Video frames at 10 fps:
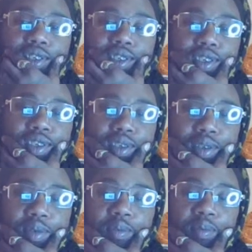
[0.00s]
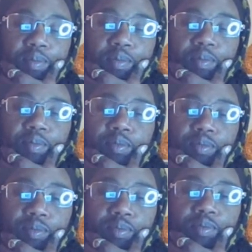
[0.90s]
believing that flesh is sinful.
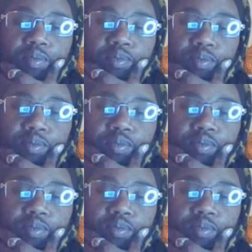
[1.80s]
How about that?